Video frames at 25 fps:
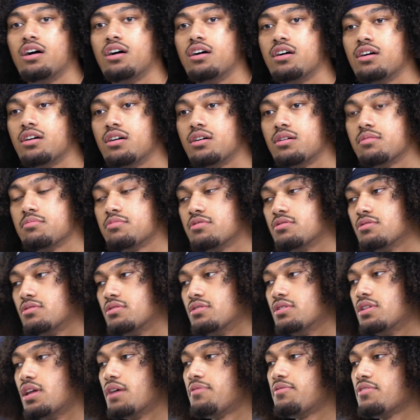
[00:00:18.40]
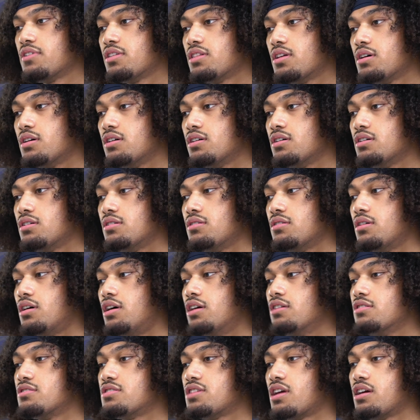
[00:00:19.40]
Um, definitely the
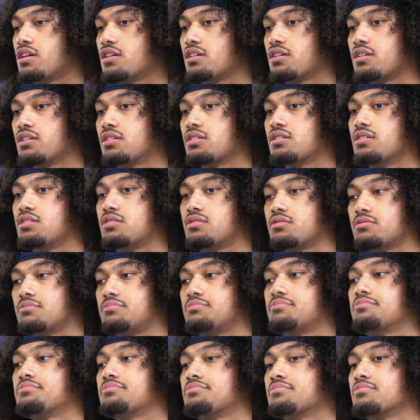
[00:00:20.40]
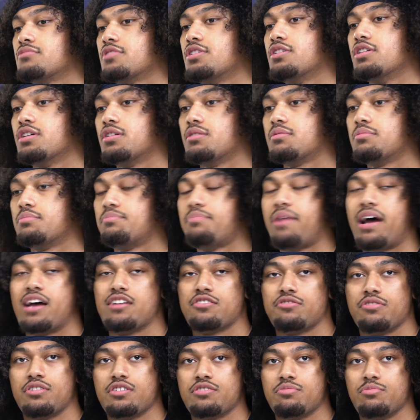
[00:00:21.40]
understanding, um, you know,
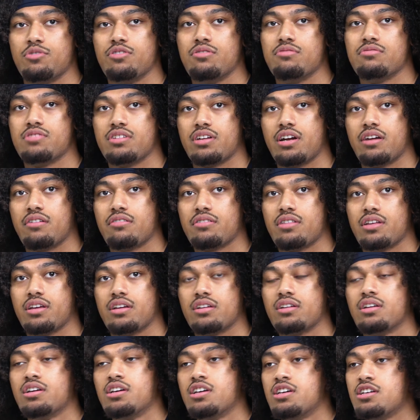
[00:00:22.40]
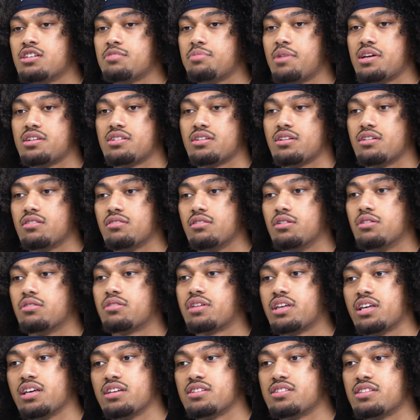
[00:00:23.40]
pass rush moves and everything, especially little
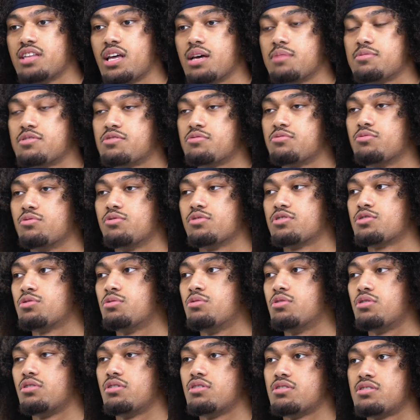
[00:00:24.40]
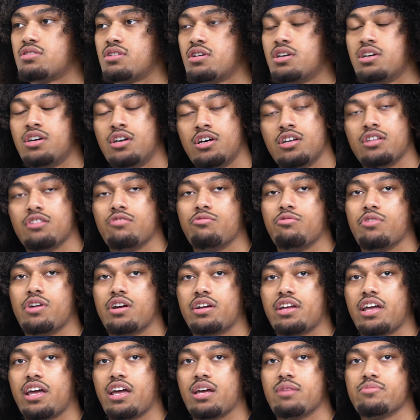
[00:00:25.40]
key steps towards run
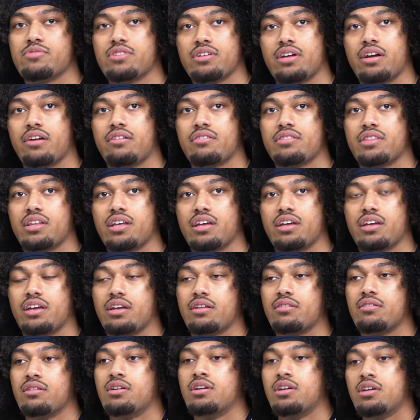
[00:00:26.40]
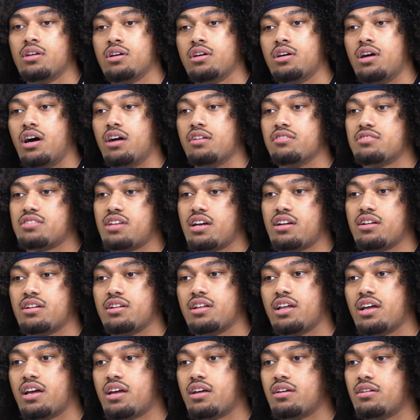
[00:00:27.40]
games and everything, and understanding
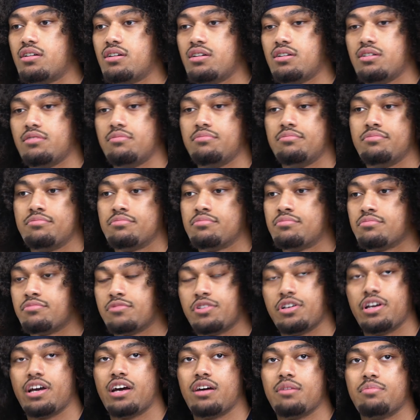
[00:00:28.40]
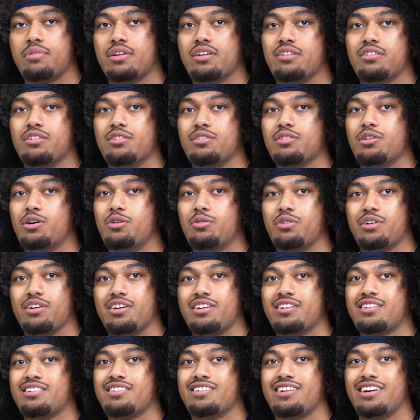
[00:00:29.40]
that um, you got to be a little lower,
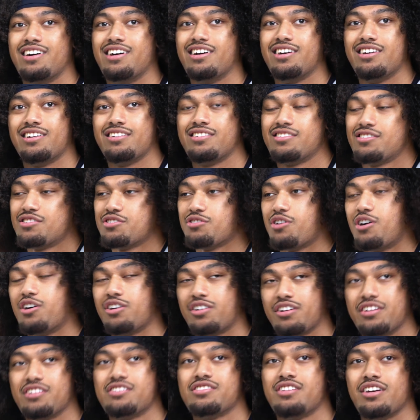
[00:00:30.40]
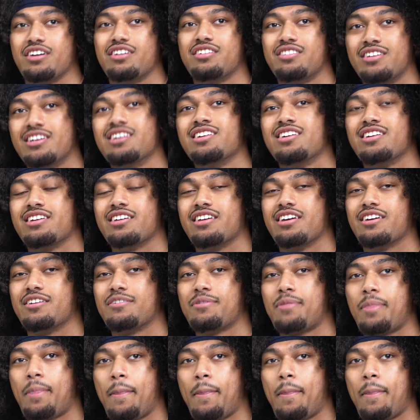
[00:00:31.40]
uh, stronger. So, yeah.